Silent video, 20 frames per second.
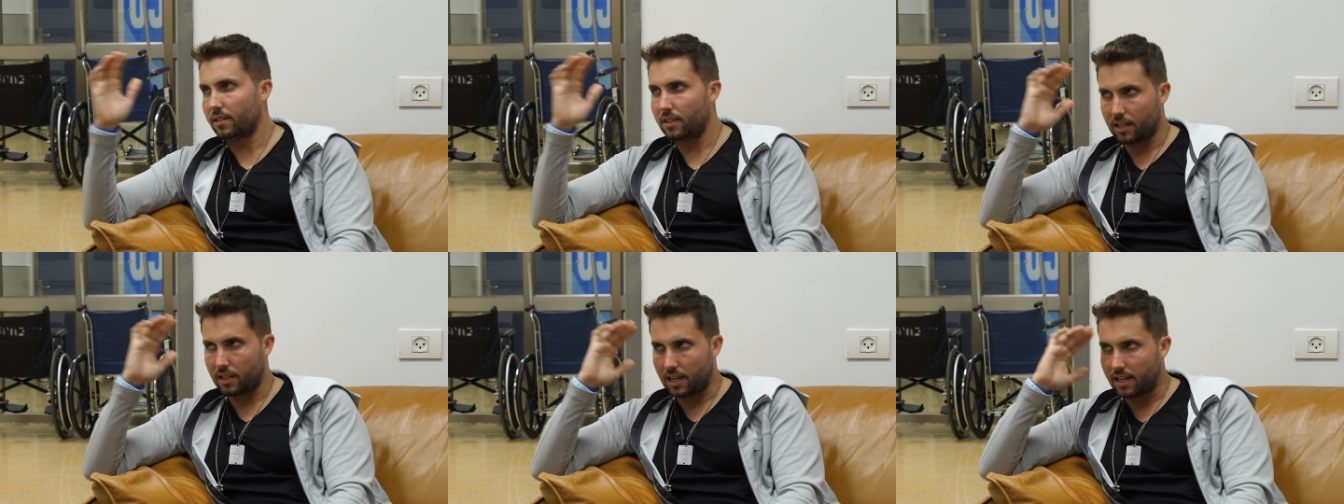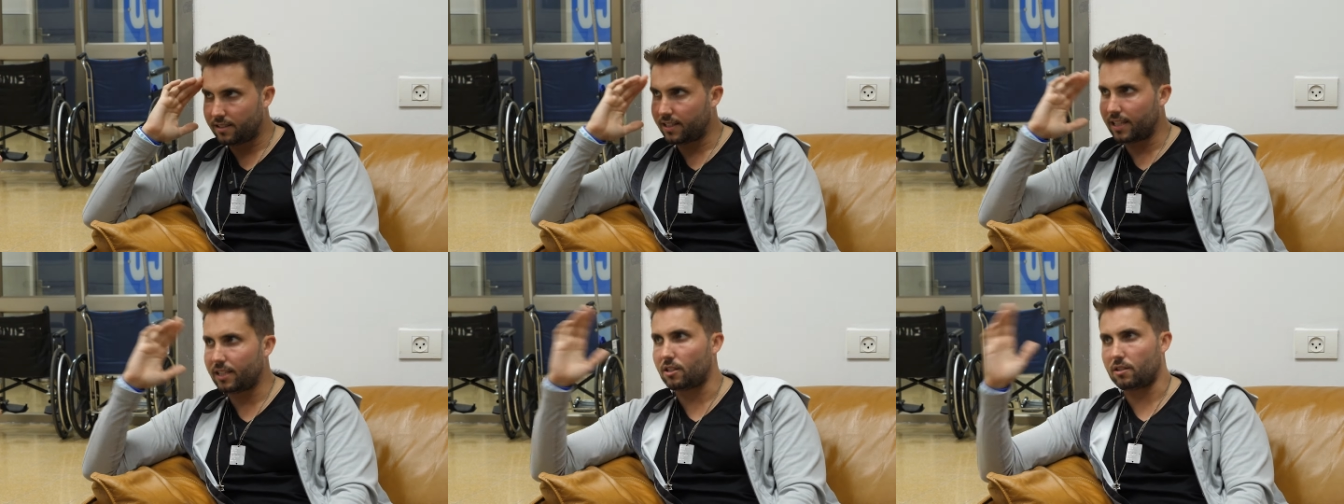The
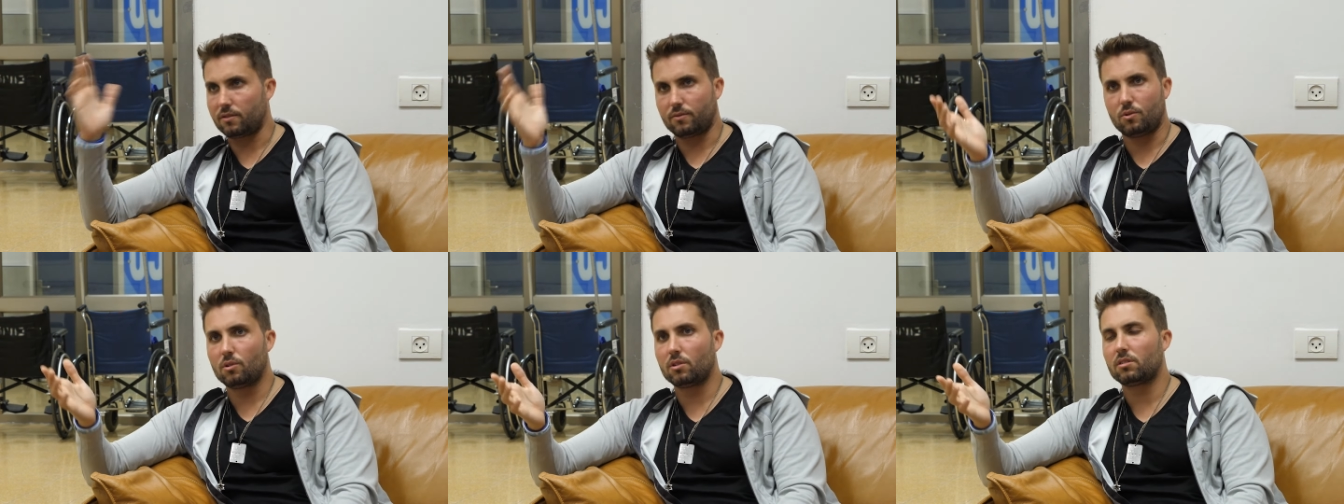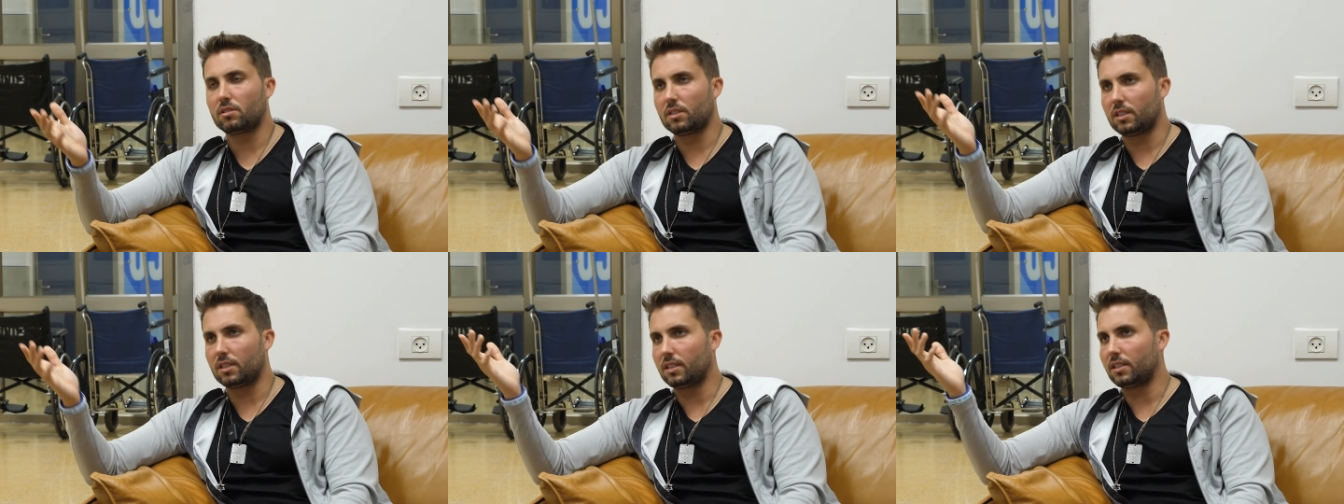United States is, of
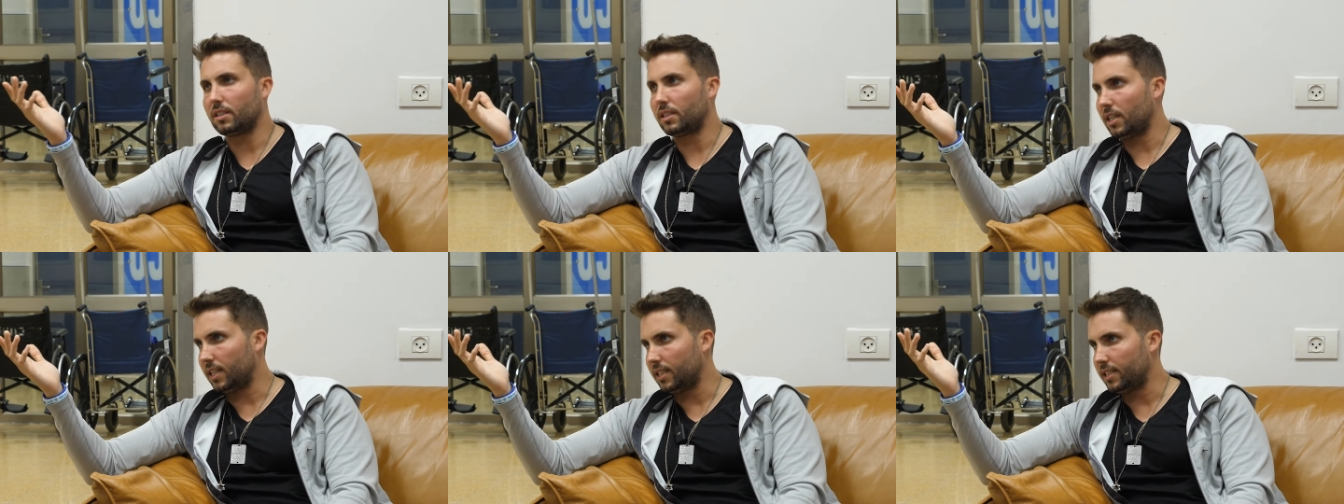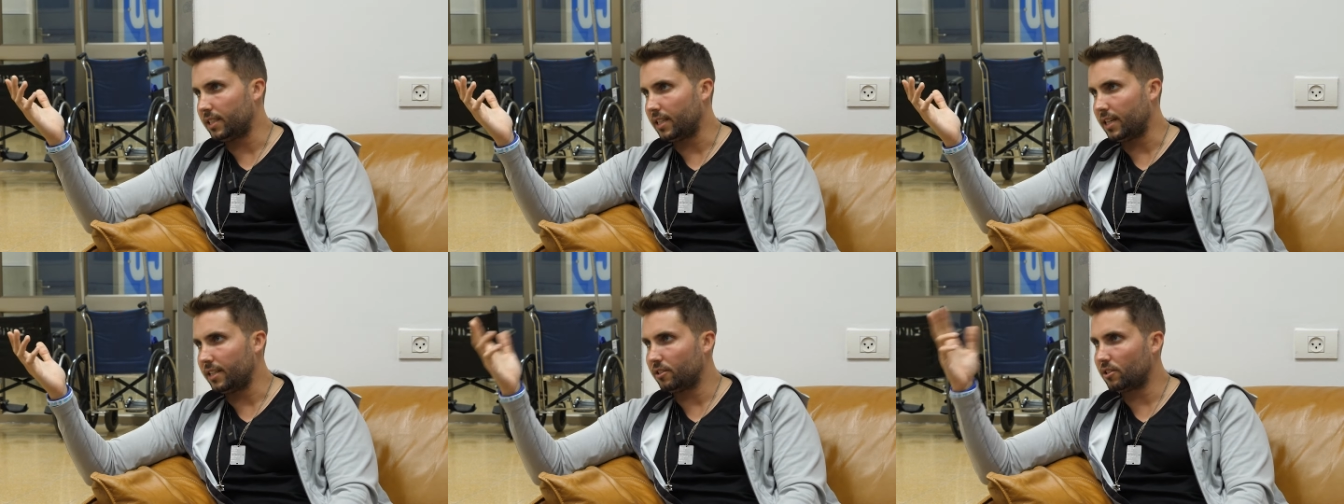course, a, a
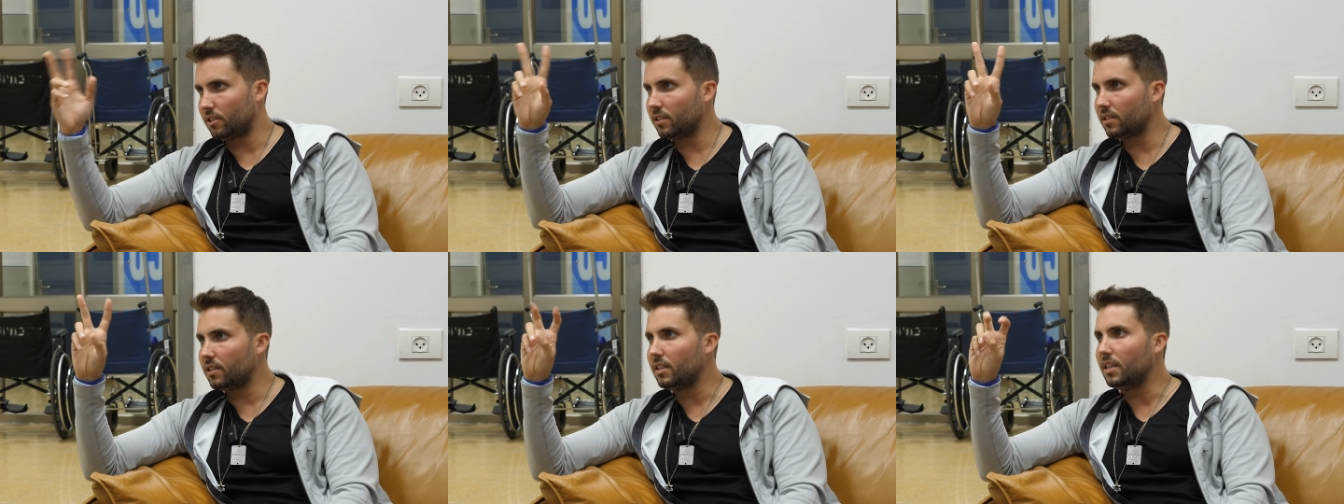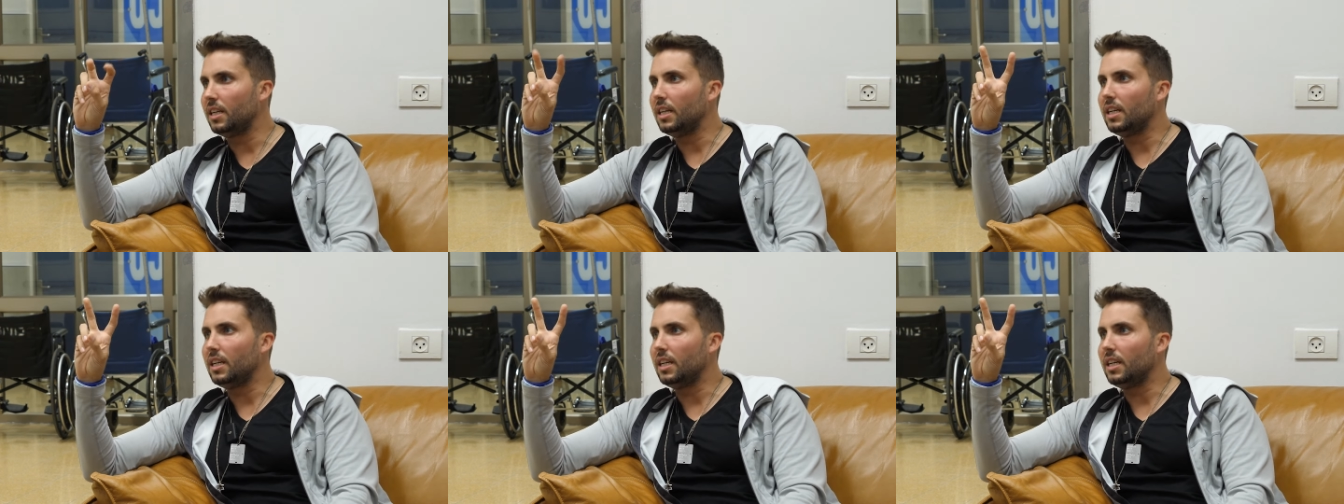colonizer.